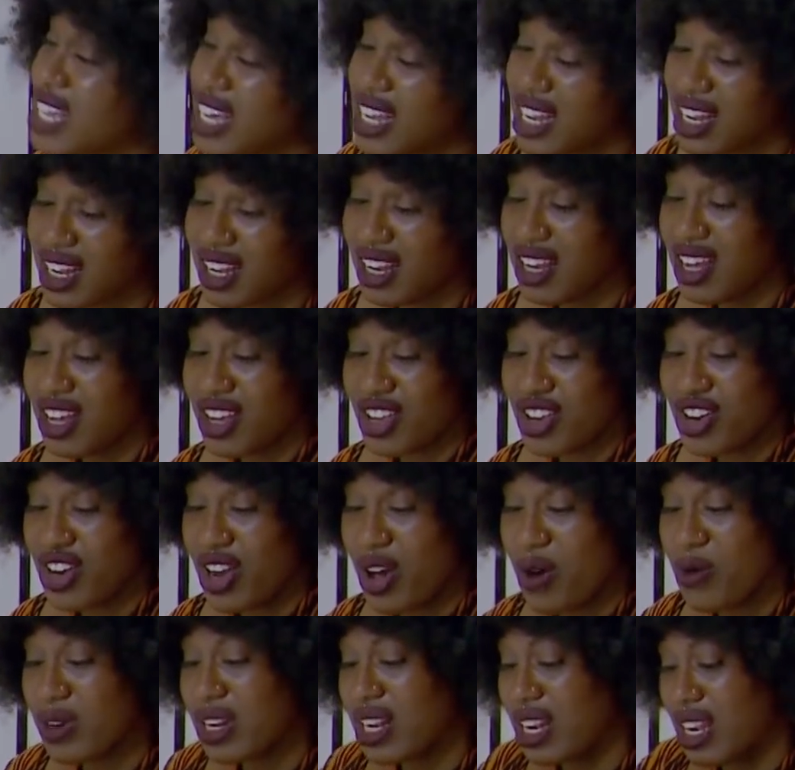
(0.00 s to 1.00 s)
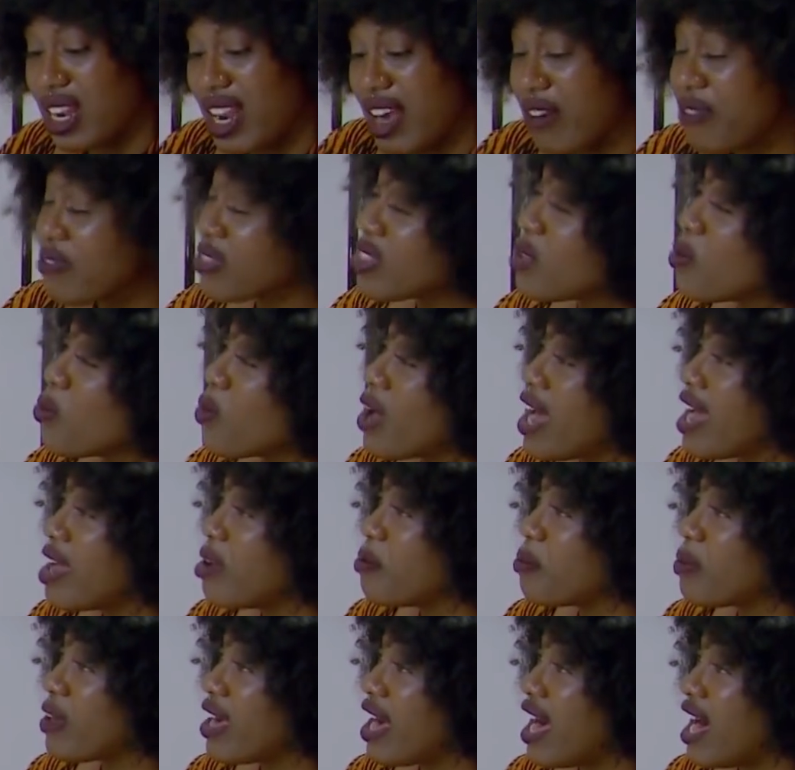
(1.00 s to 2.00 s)
then, you know, I would have left the
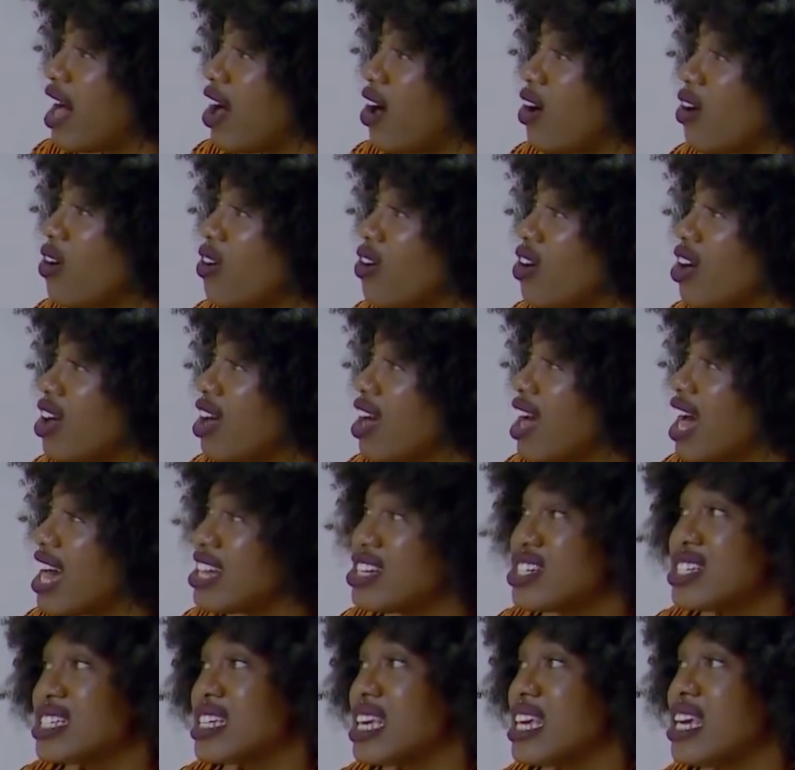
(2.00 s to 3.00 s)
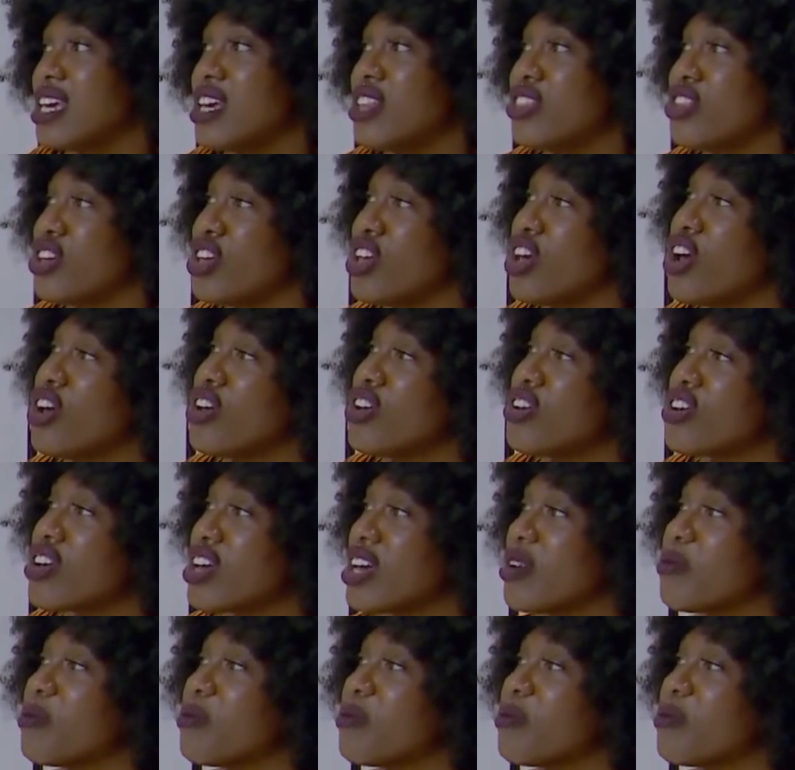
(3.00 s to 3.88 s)
white bit out and just eaten the yolk.